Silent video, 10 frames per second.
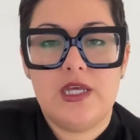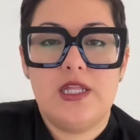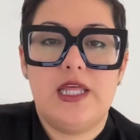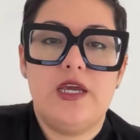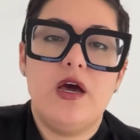
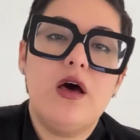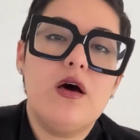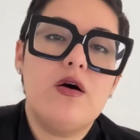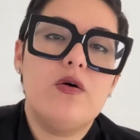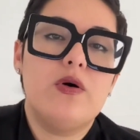Like,
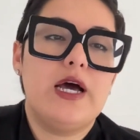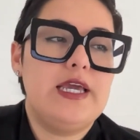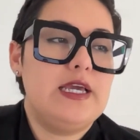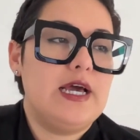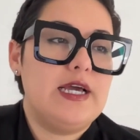"Oh,
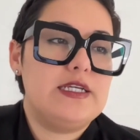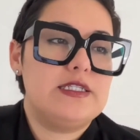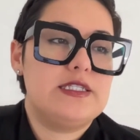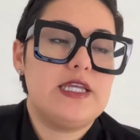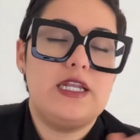I
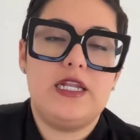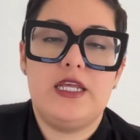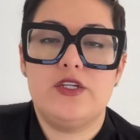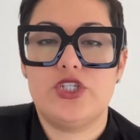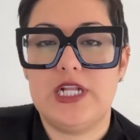studied
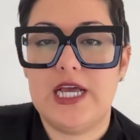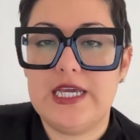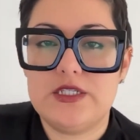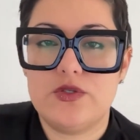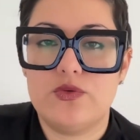English in
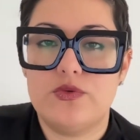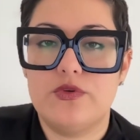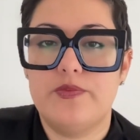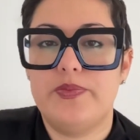high school,